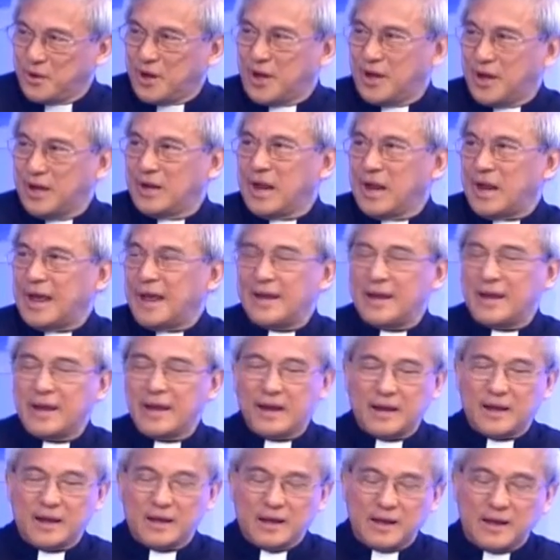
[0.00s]
like
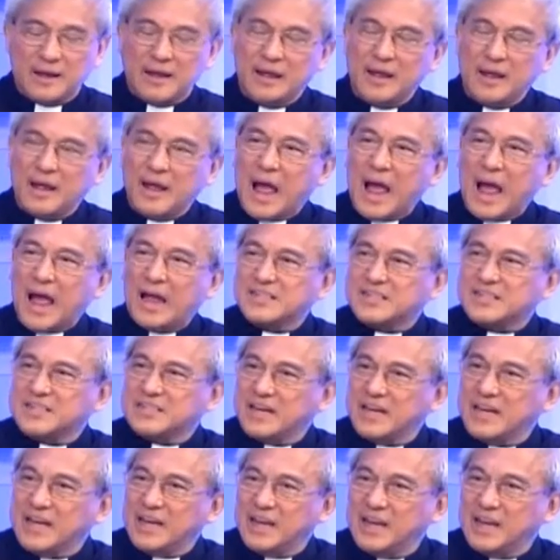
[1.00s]

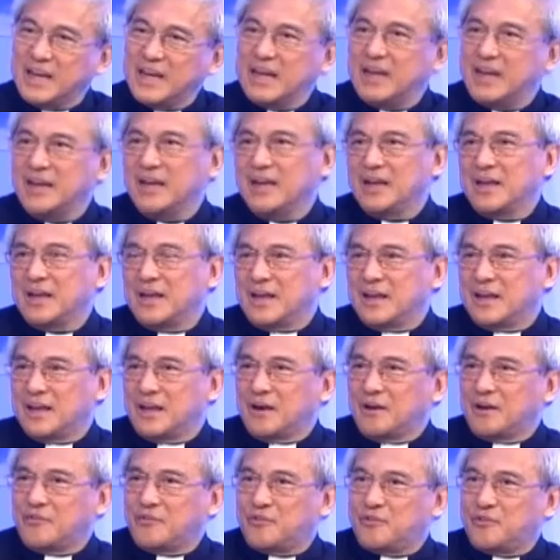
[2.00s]
asking
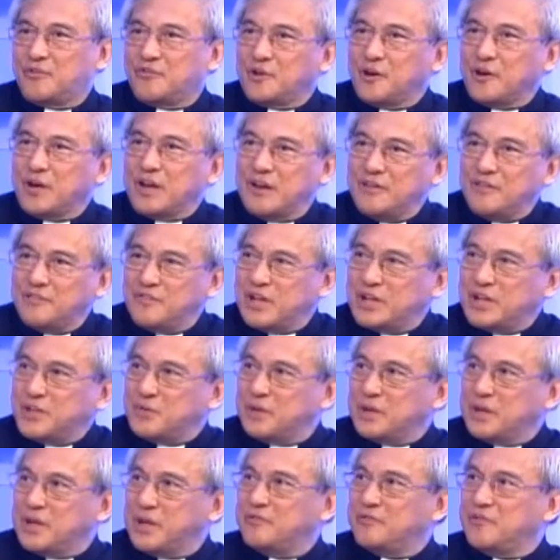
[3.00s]
for forgiveness
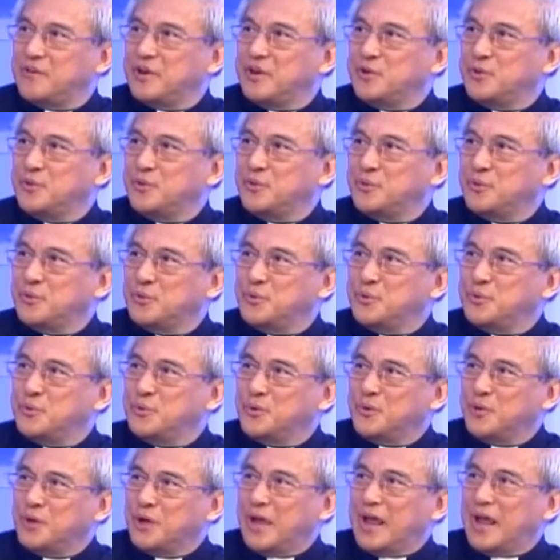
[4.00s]
whenever you
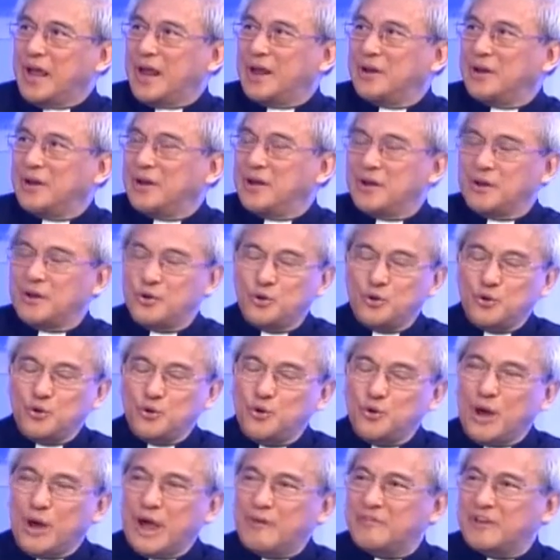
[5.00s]

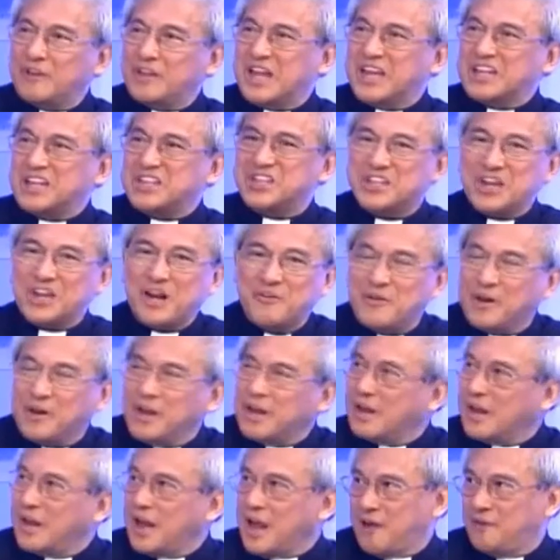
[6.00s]
have an
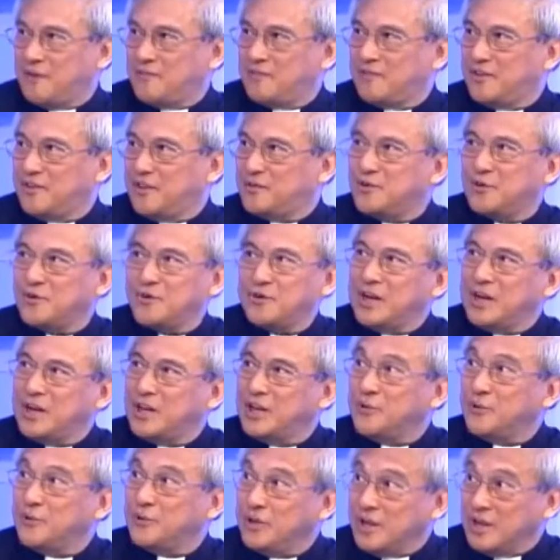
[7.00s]
extravagant life that you really
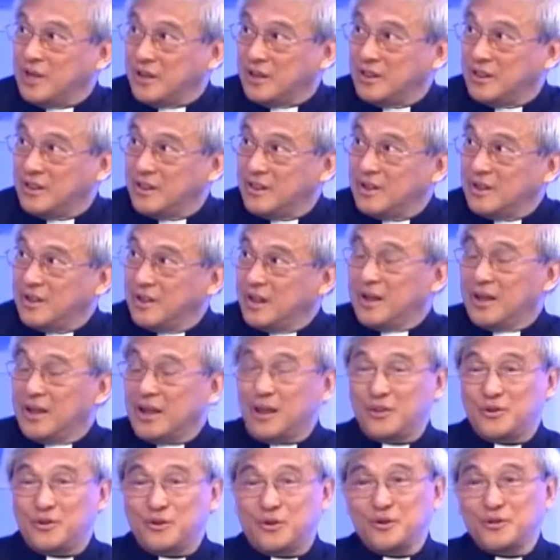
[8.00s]
don't need,
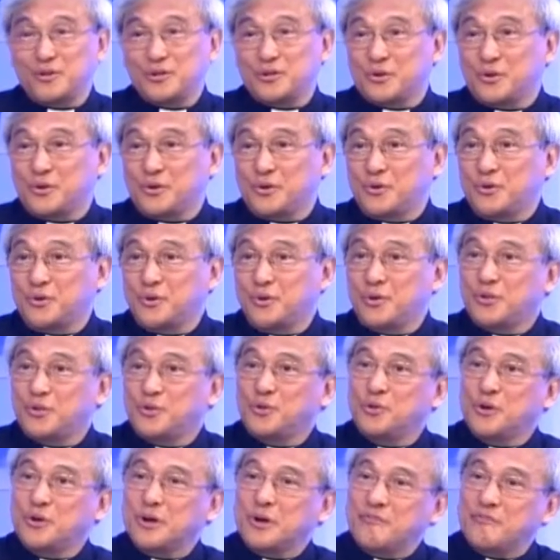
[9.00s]
and also
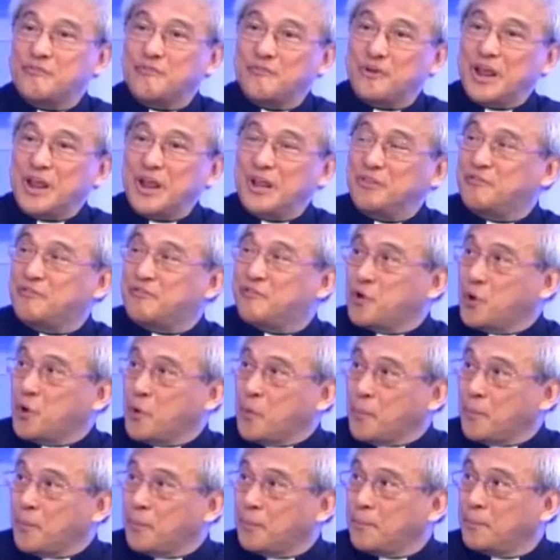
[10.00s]
to refrain
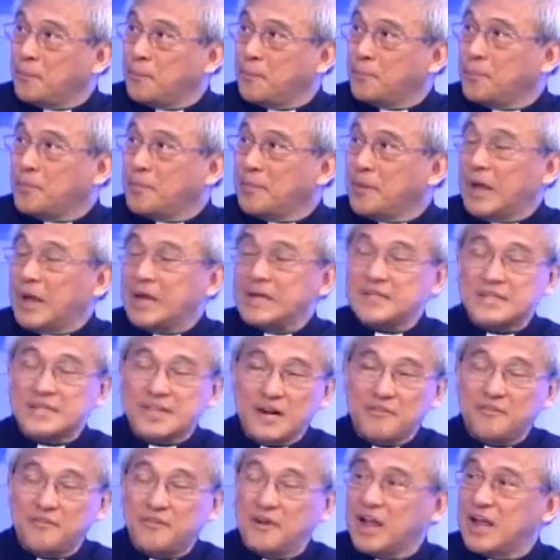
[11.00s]
from
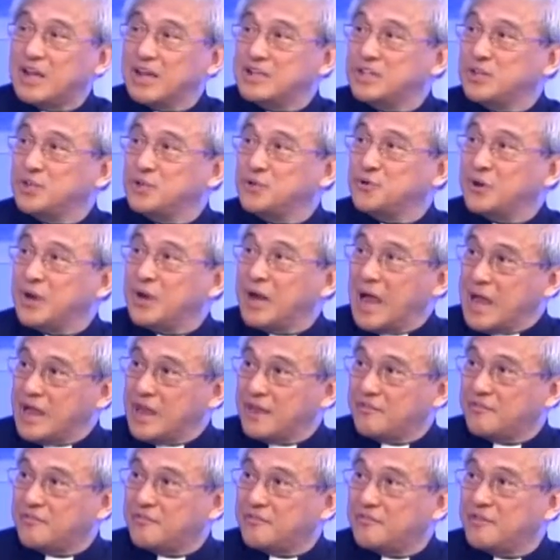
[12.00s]
extravagance in your
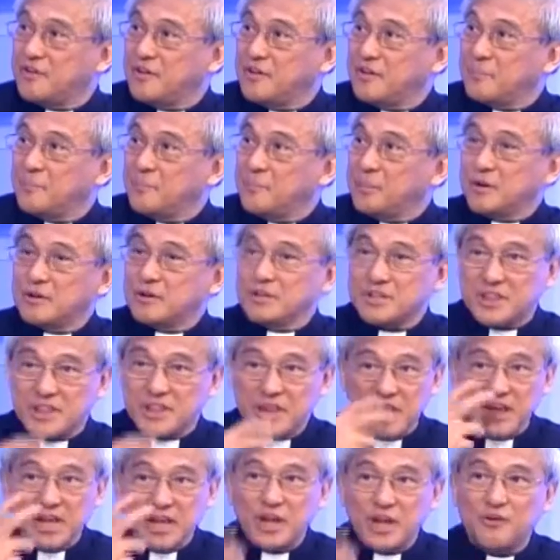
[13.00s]
life, because
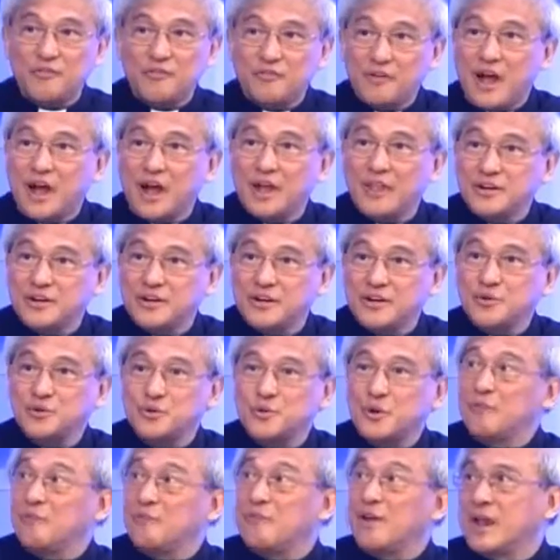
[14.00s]
thinking of others who
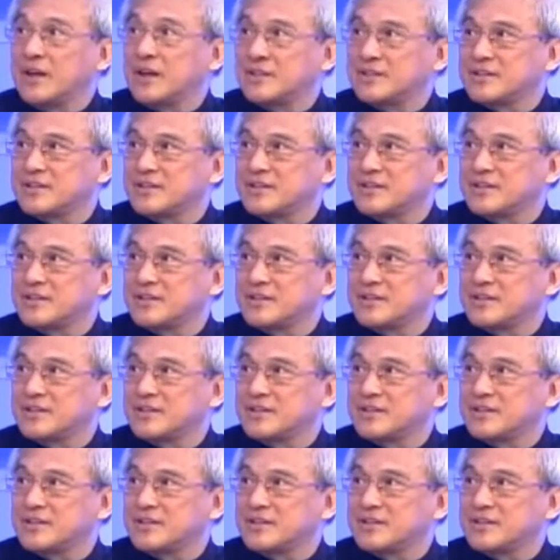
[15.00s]
have less.